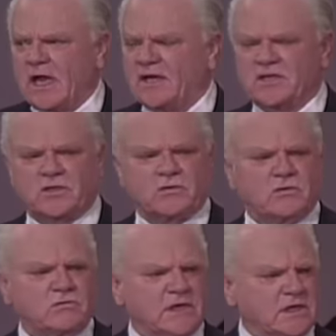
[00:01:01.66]
And he said,
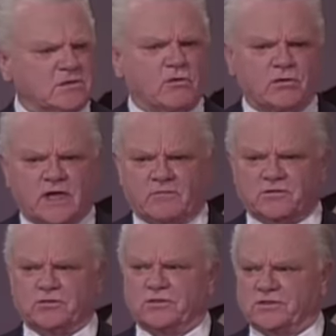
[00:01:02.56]
oh, well, all you have
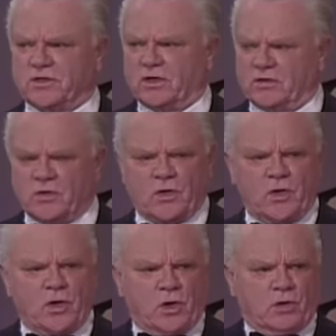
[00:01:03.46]
to do is, uh,
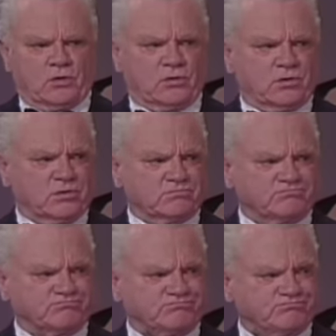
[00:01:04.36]

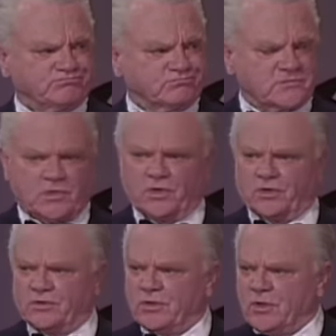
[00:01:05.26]
um,
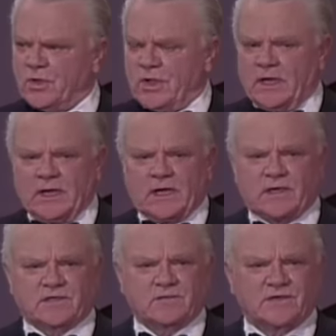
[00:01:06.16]
uh,
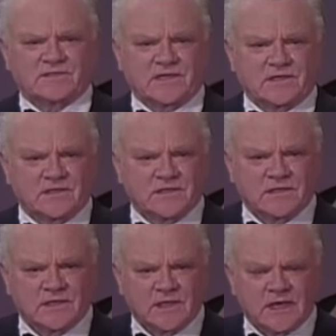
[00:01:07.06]
and I said, what's that?
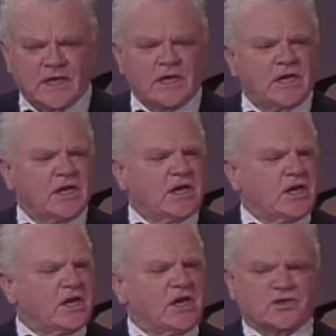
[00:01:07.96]

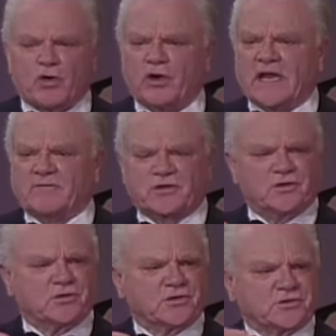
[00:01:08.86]
Because all you have to
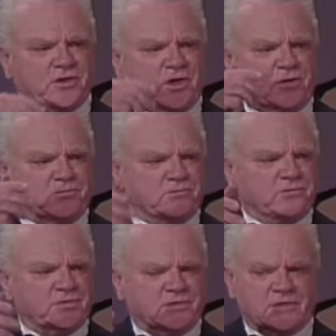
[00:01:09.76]
do is,
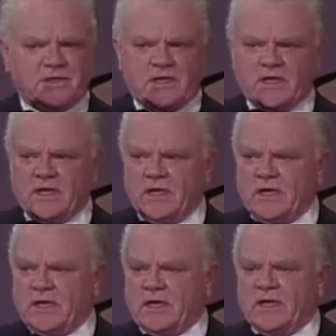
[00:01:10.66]
um...
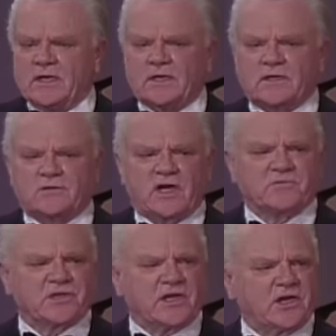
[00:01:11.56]
So
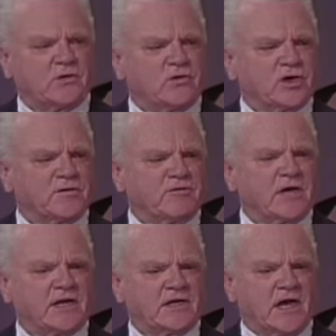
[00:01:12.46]
I'm saying to all of you
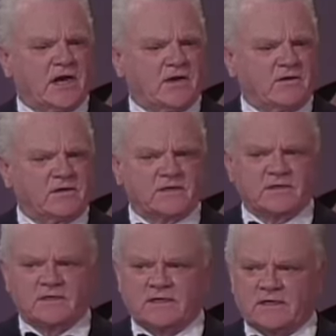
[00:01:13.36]
right now,
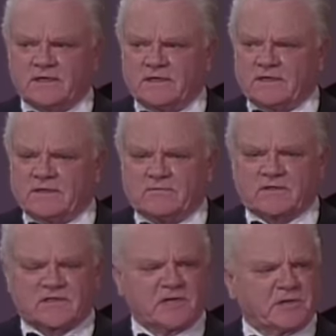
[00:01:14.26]
with
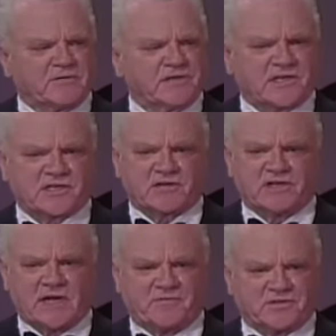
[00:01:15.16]
a little bit of
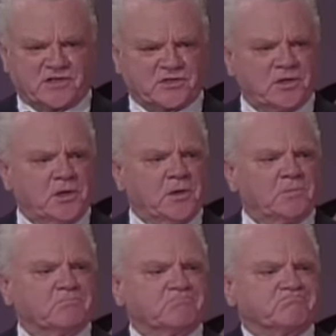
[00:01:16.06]
necessary emphasis,
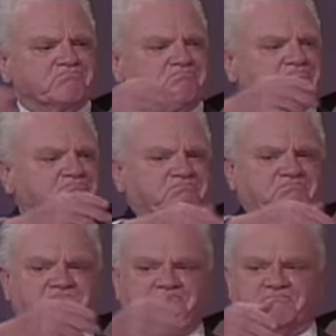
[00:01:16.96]
mm-hmm,
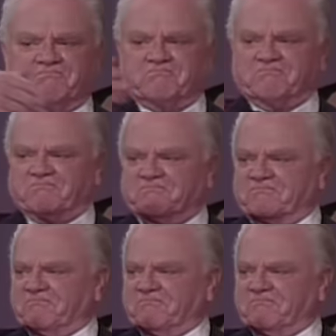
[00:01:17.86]
mm-hmm, mm-hmm.